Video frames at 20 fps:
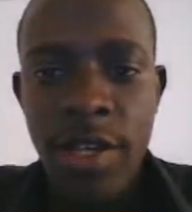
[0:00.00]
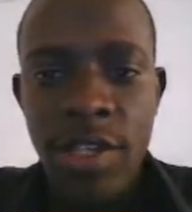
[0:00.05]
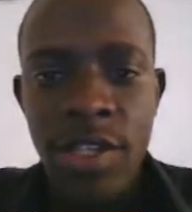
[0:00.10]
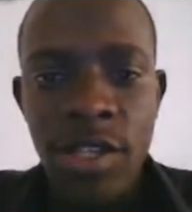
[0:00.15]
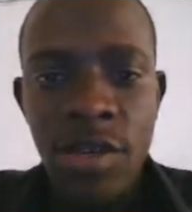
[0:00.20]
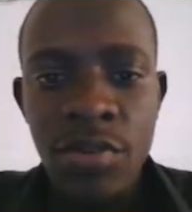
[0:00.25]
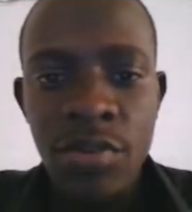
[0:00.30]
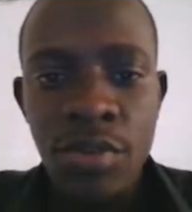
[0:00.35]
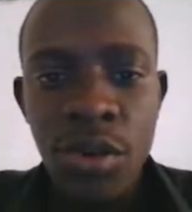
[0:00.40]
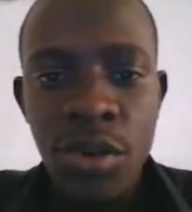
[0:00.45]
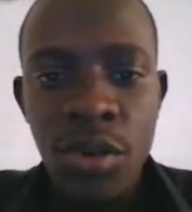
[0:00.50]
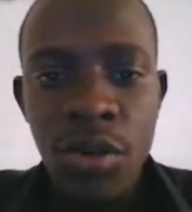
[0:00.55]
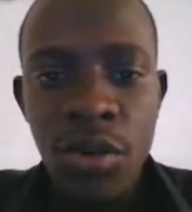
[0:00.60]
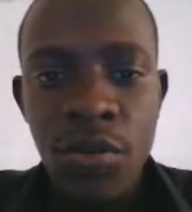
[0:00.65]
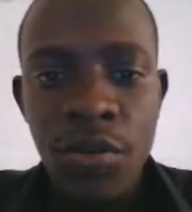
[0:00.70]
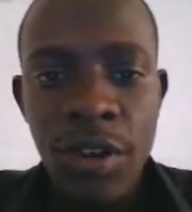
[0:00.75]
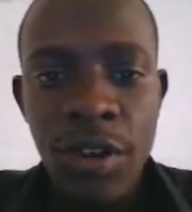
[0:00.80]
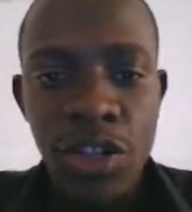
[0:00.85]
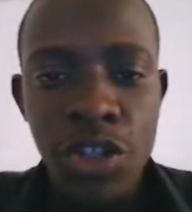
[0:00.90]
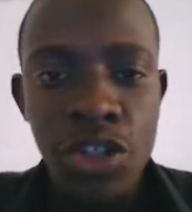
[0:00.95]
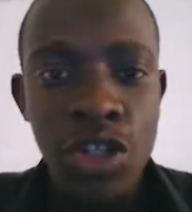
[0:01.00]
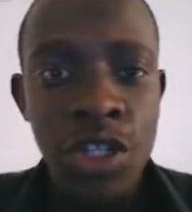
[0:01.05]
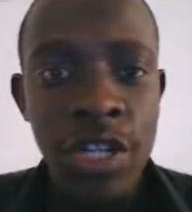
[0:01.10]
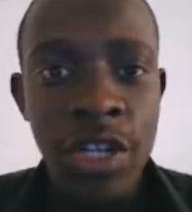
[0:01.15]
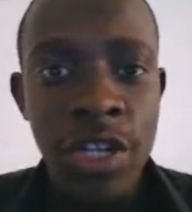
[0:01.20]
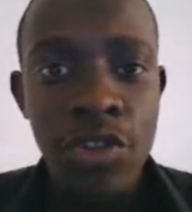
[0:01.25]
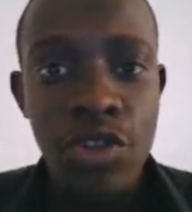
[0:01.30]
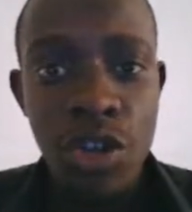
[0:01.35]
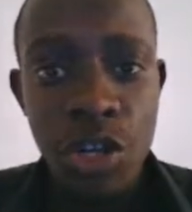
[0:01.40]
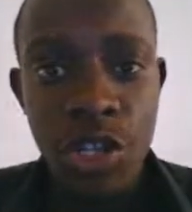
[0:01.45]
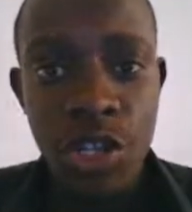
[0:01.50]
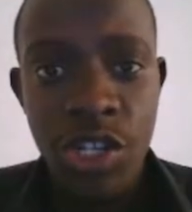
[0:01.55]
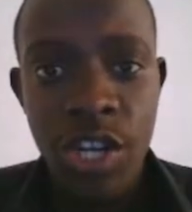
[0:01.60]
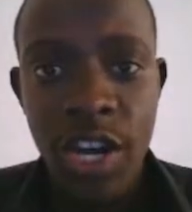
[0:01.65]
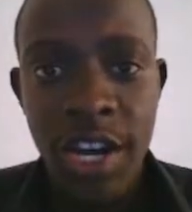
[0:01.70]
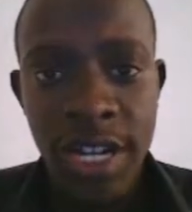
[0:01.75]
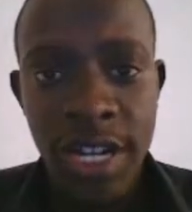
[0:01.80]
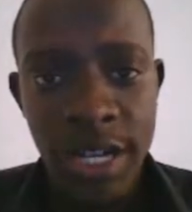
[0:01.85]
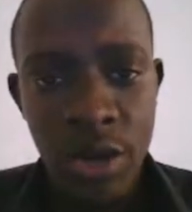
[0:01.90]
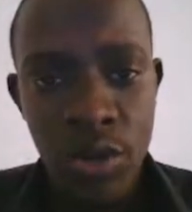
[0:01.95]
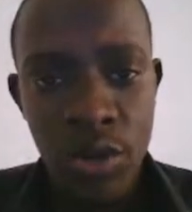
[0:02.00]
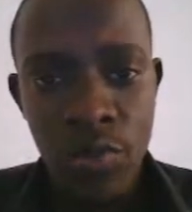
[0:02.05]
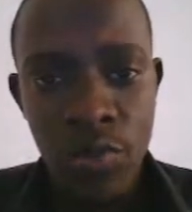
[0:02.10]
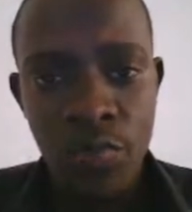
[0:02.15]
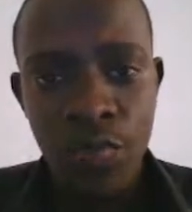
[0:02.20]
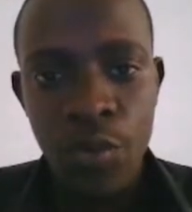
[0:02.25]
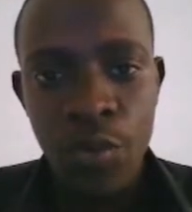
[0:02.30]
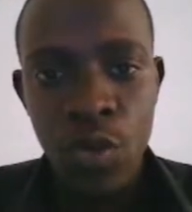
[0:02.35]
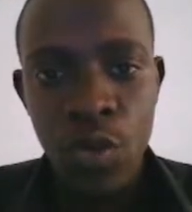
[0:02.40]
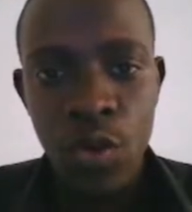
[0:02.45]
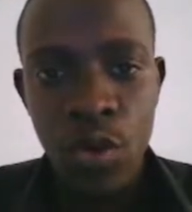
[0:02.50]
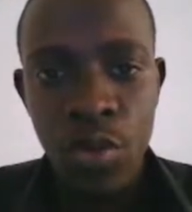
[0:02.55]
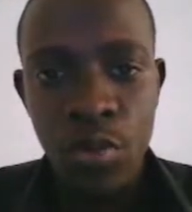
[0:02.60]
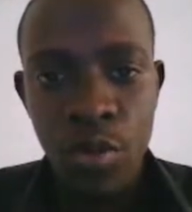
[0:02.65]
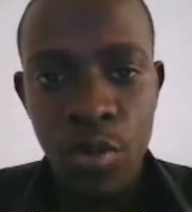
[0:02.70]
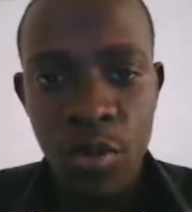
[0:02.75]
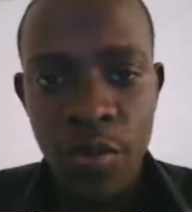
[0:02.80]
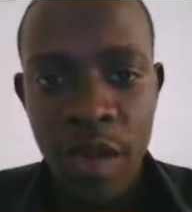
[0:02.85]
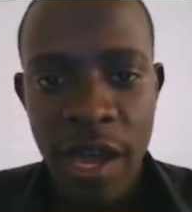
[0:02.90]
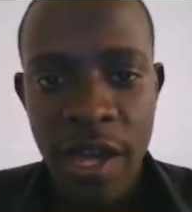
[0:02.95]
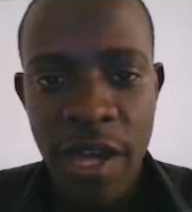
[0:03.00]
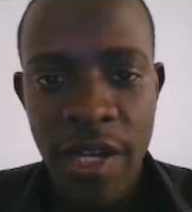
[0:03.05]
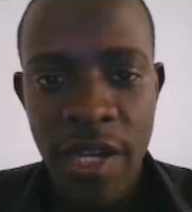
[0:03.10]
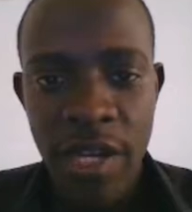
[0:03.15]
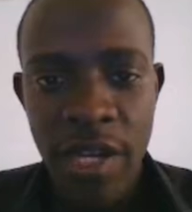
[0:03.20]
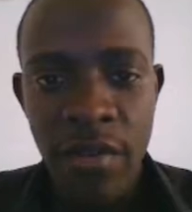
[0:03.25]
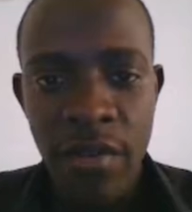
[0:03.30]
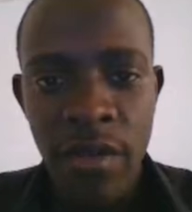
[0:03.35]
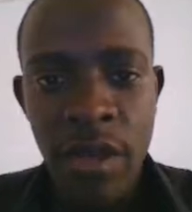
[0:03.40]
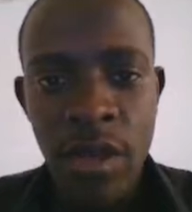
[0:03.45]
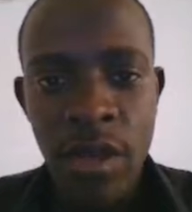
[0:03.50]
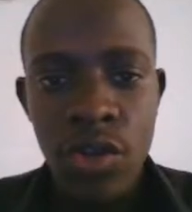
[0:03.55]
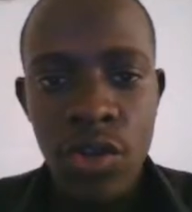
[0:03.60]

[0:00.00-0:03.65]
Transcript: simple function that treats our auth provider.